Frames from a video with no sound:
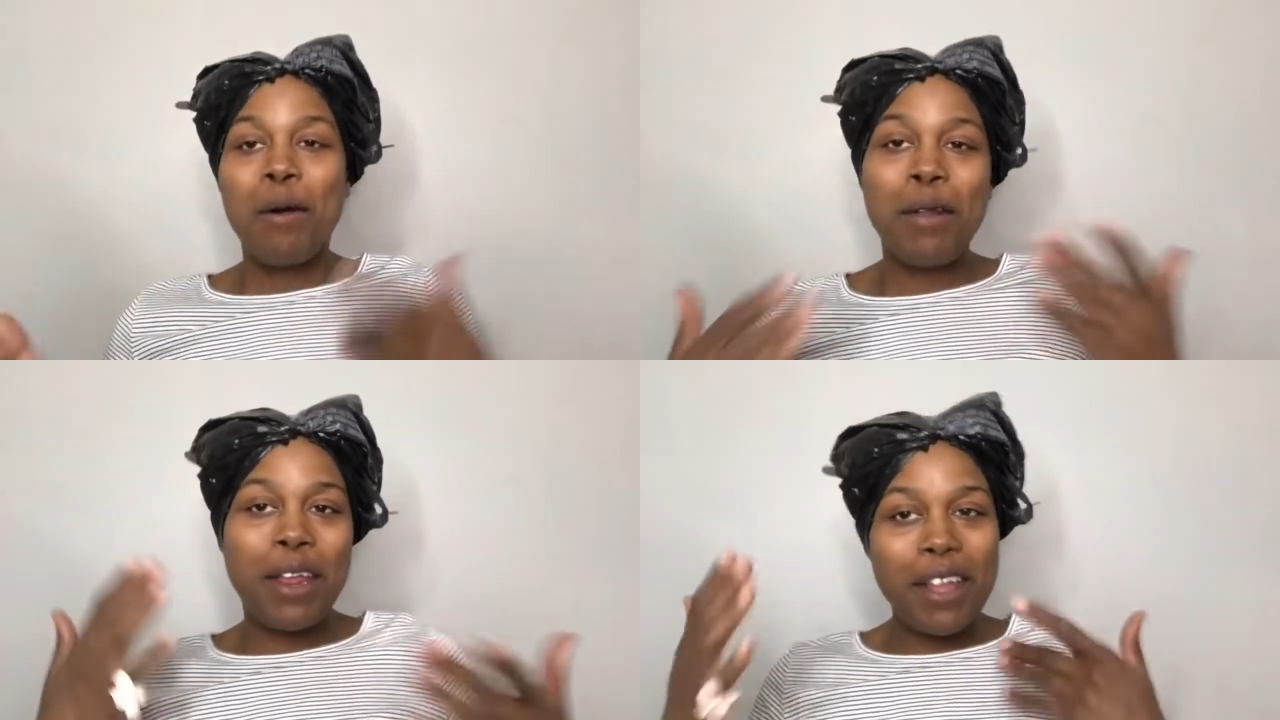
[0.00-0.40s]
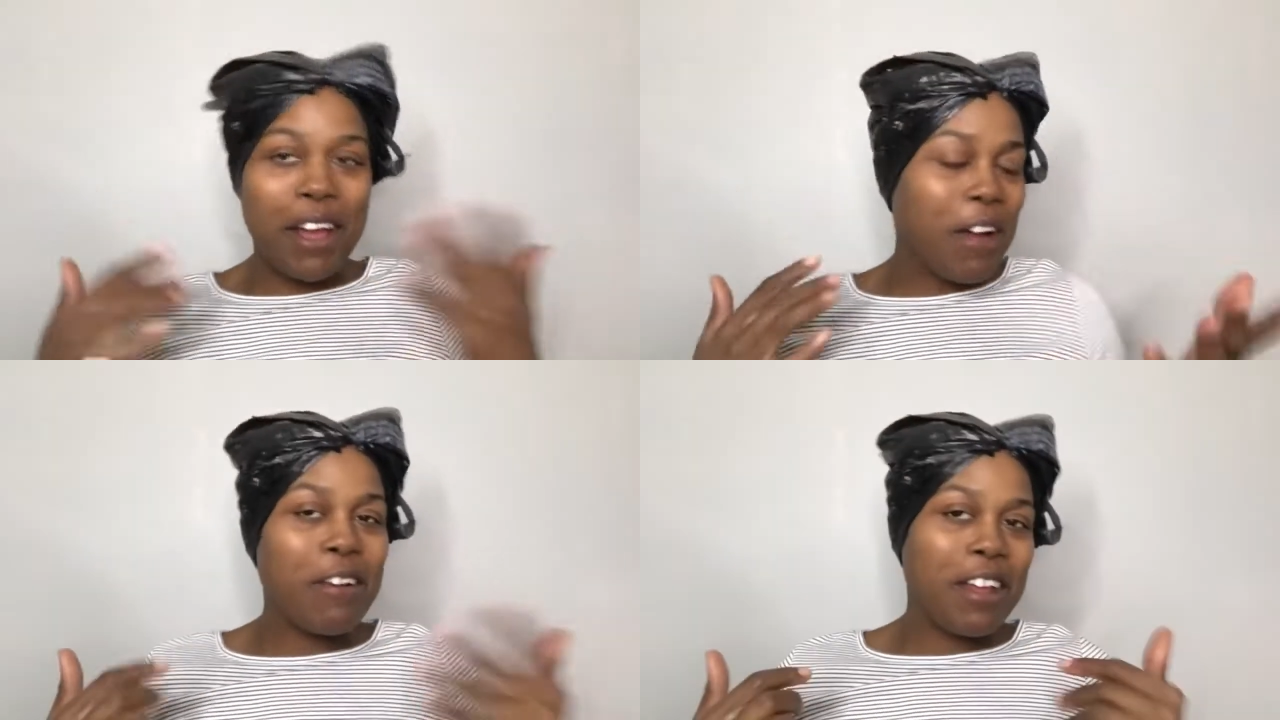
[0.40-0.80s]
Oh, then they
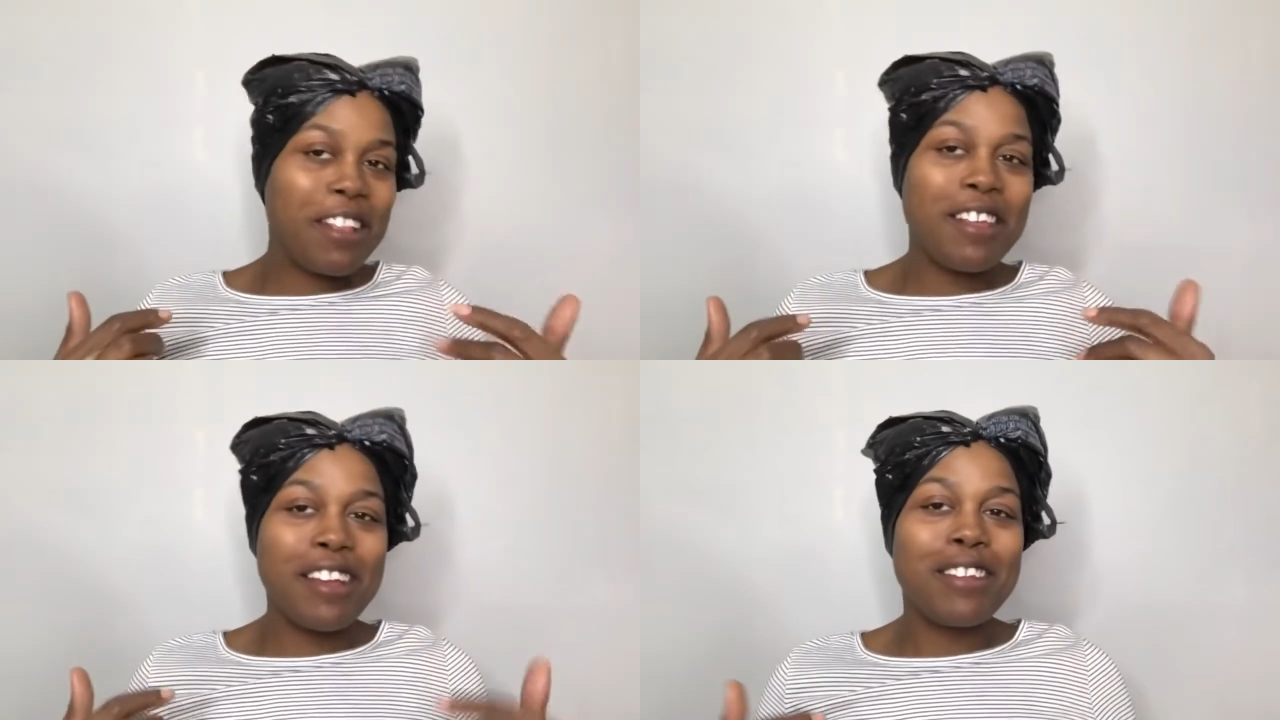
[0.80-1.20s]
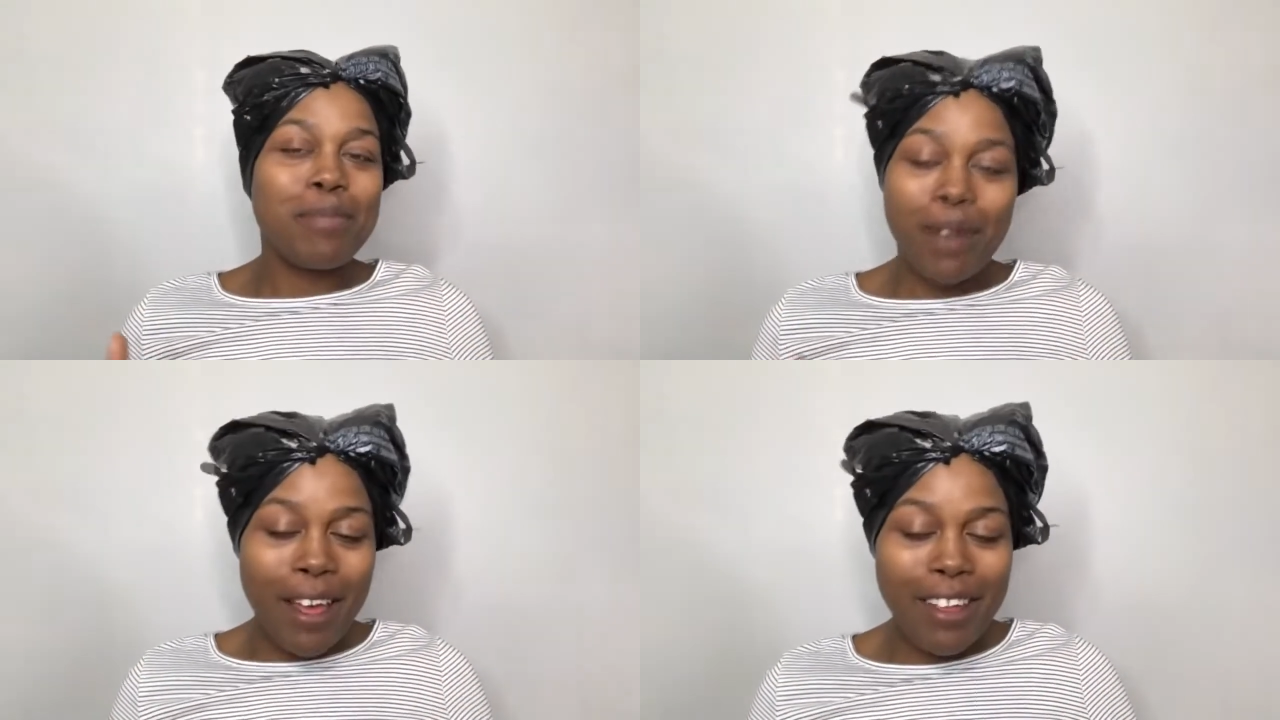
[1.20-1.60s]
got here to take this
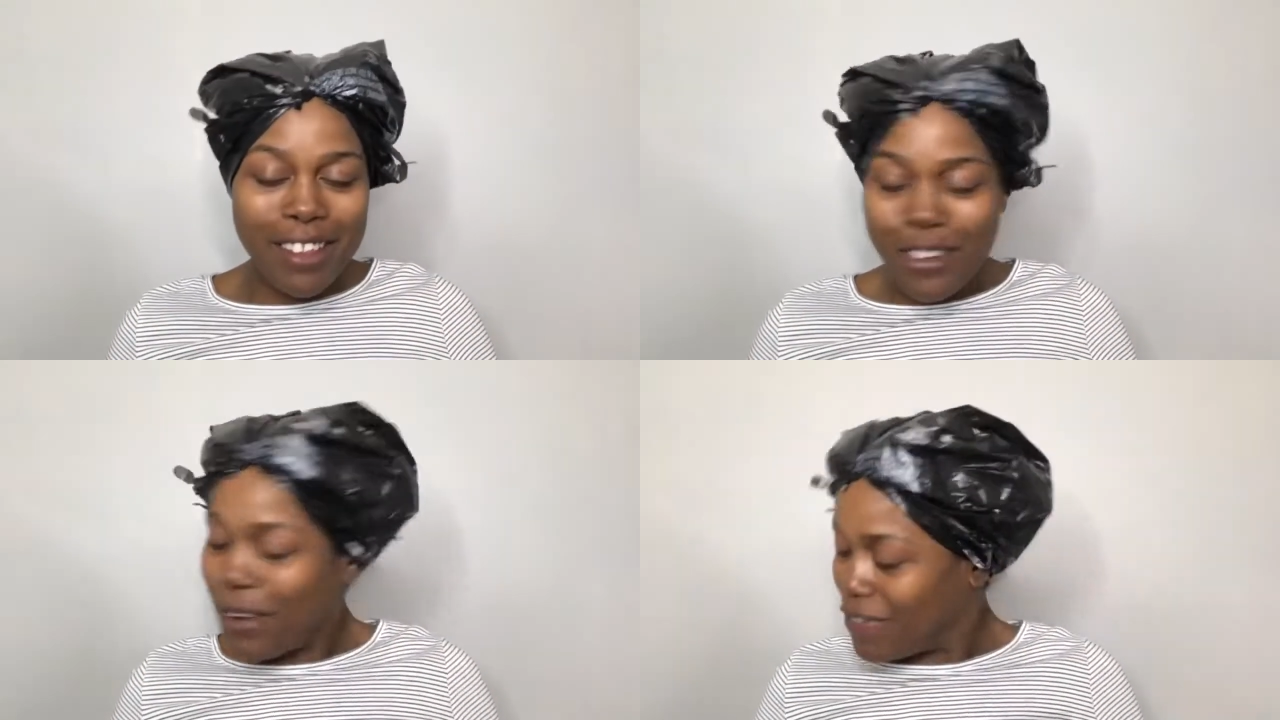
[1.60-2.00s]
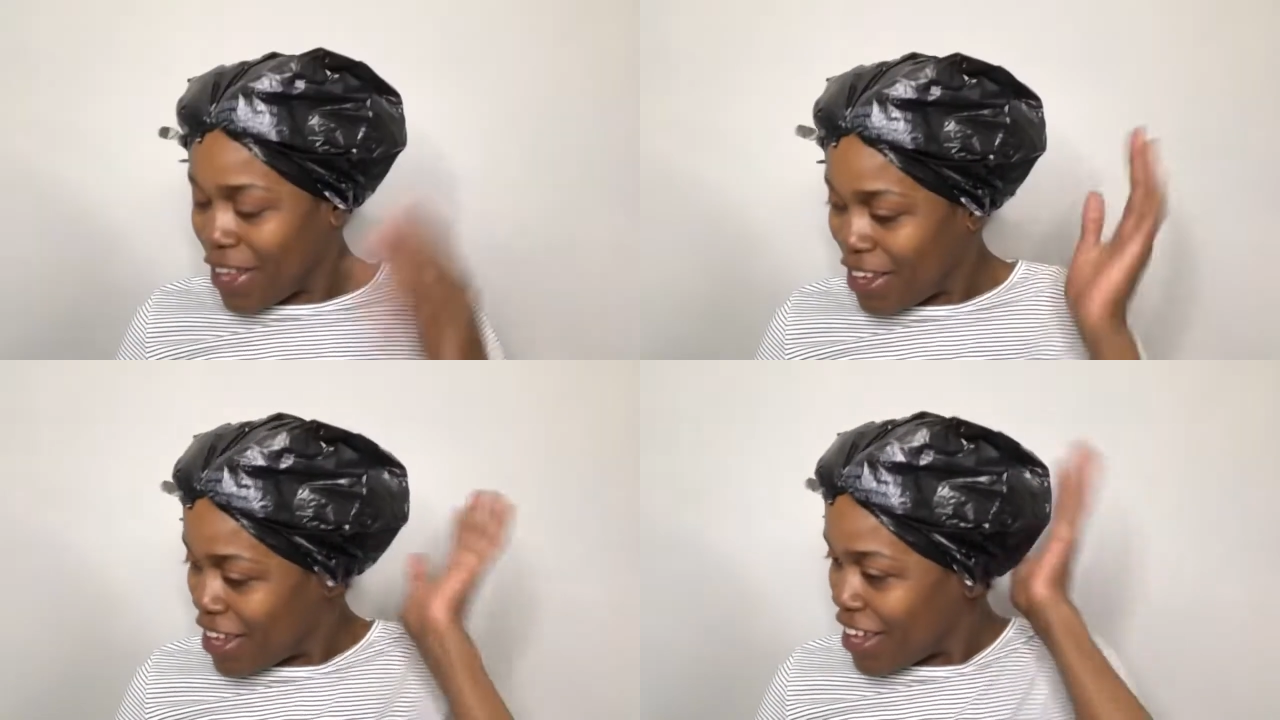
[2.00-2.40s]
plastic off
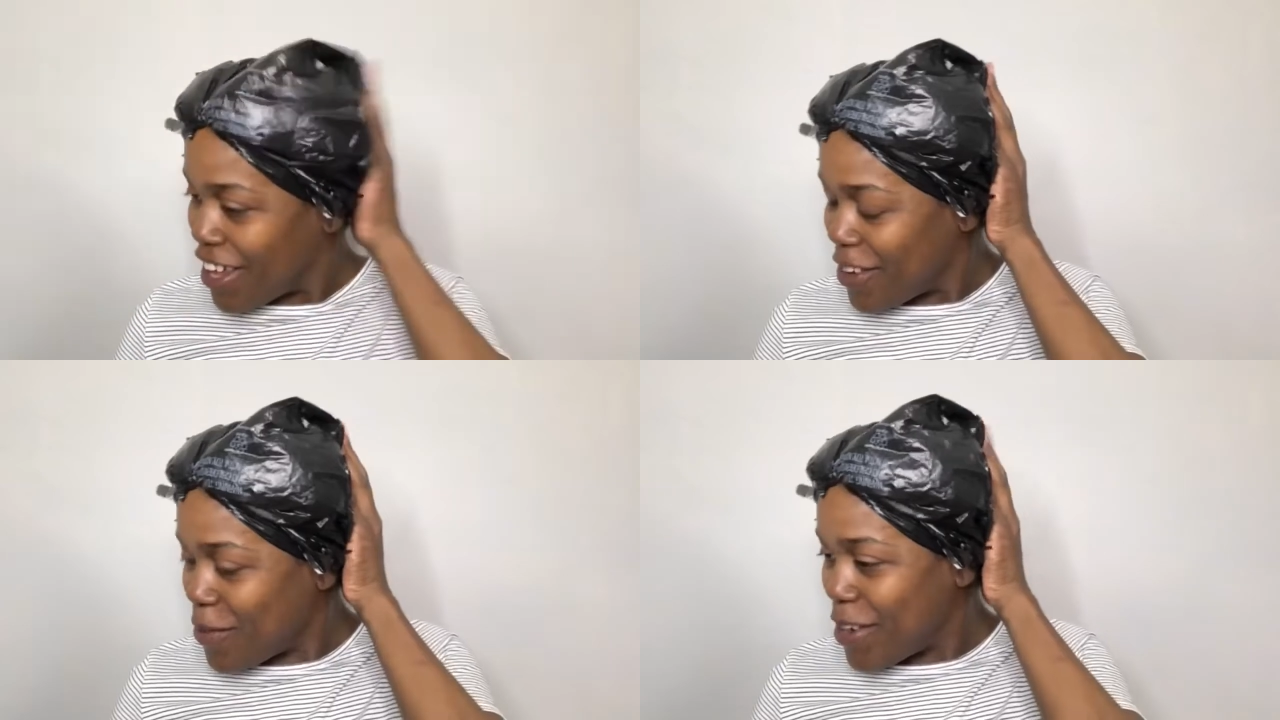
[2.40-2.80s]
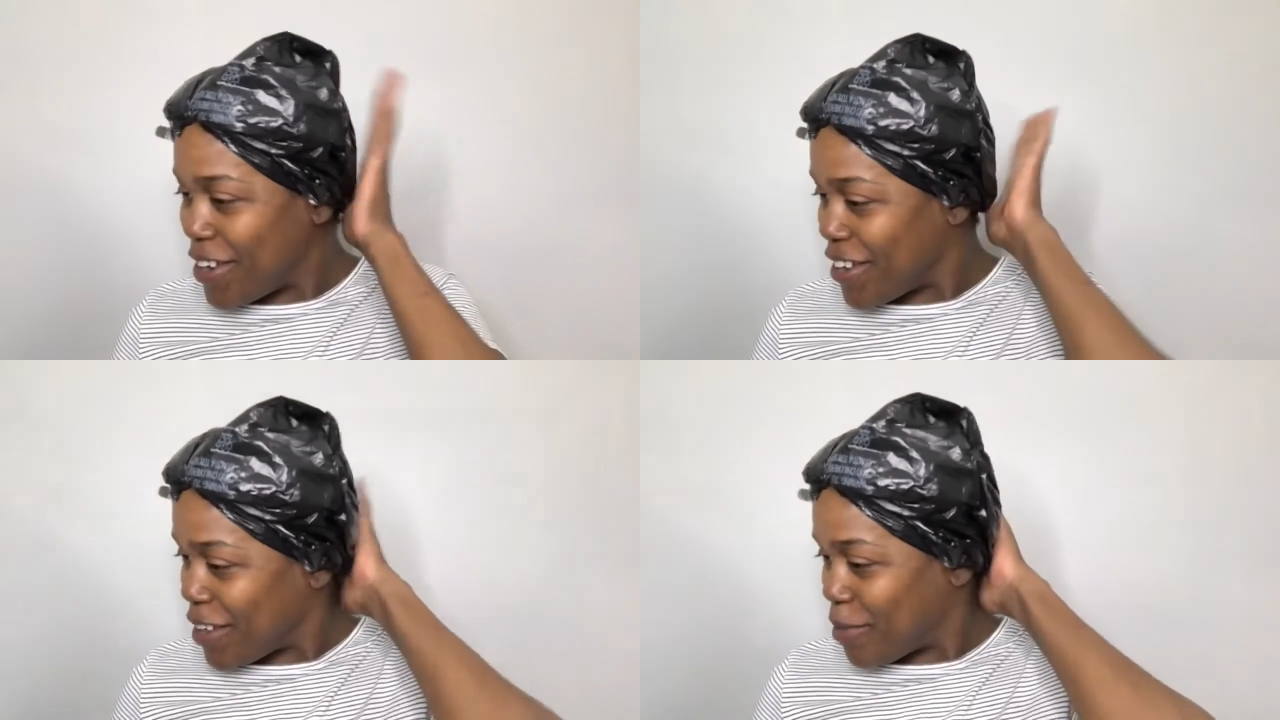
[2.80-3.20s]
that head and
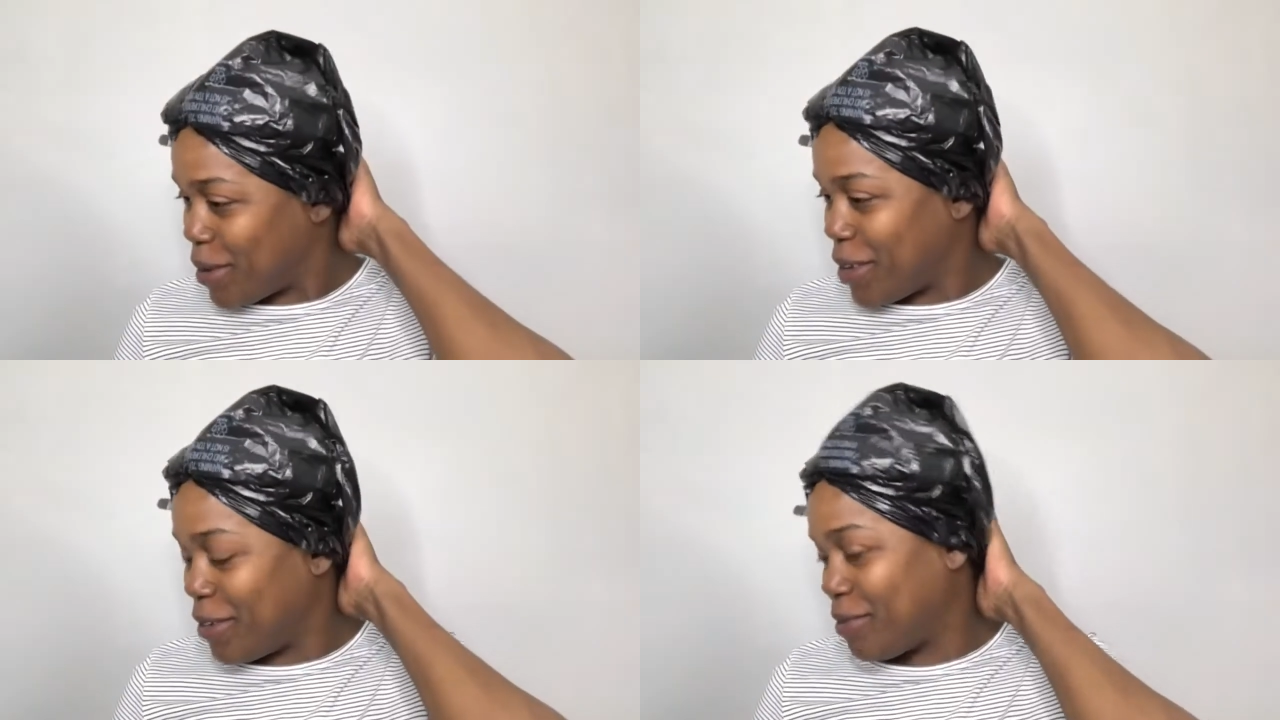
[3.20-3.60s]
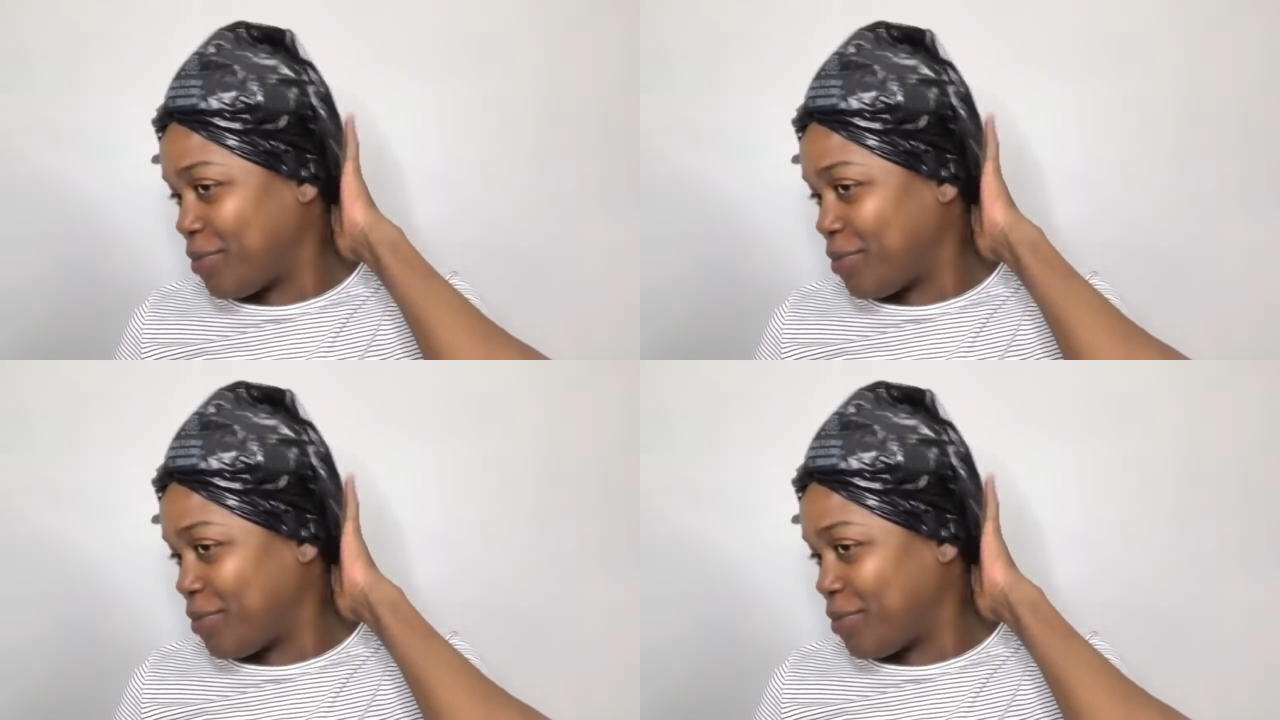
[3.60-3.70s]
whatnot, but